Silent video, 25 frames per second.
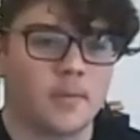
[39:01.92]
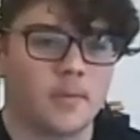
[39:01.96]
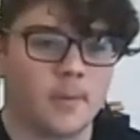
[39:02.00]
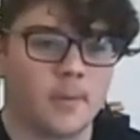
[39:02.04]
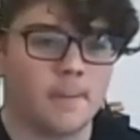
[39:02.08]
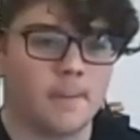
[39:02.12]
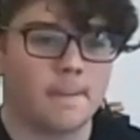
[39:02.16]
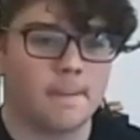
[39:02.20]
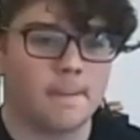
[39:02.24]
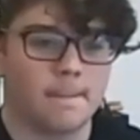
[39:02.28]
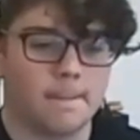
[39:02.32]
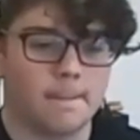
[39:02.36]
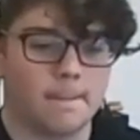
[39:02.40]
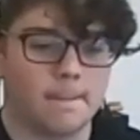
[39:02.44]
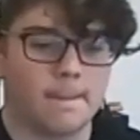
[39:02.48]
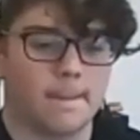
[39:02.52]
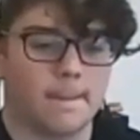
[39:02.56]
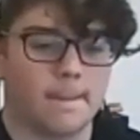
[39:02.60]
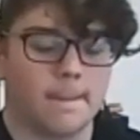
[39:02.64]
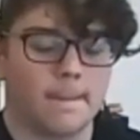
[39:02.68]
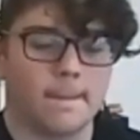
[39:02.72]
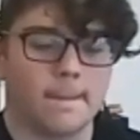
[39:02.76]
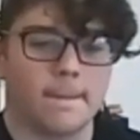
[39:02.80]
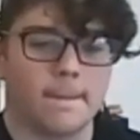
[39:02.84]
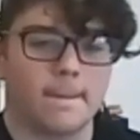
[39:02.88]

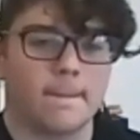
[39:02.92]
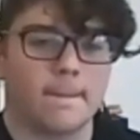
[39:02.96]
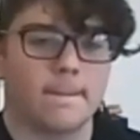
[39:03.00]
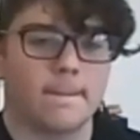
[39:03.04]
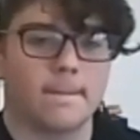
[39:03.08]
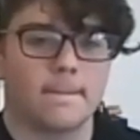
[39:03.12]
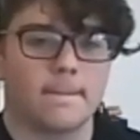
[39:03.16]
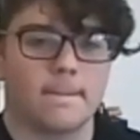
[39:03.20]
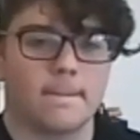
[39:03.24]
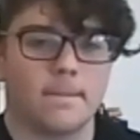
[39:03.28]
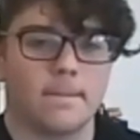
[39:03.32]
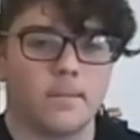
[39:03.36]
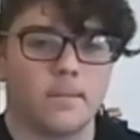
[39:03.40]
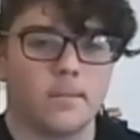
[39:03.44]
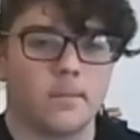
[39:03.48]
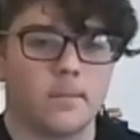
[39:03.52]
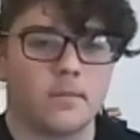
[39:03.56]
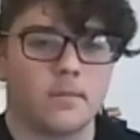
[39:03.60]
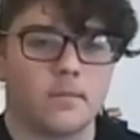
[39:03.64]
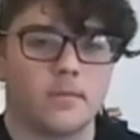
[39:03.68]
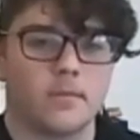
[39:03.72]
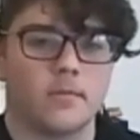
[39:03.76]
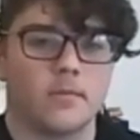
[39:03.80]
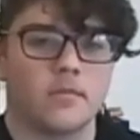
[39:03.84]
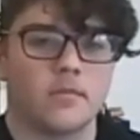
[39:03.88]

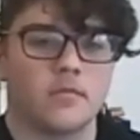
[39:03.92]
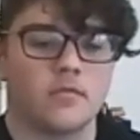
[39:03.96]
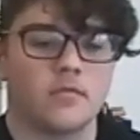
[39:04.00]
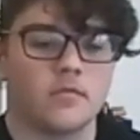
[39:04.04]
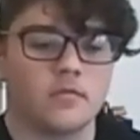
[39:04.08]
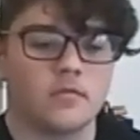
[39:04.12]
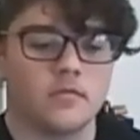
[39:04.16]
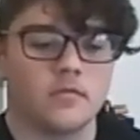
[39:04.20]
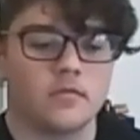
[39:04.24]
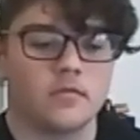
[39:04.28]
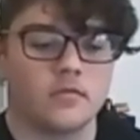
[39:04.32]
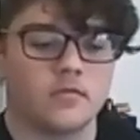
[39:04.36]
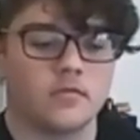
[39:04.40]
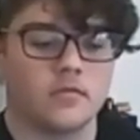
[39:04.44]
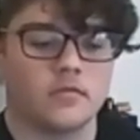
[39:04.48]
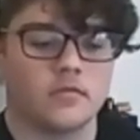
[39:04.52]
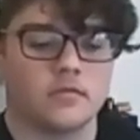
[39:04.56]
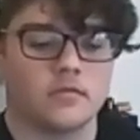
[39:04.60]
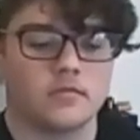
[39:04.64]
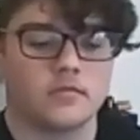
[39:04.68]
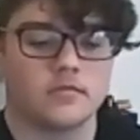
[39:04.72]
(silent)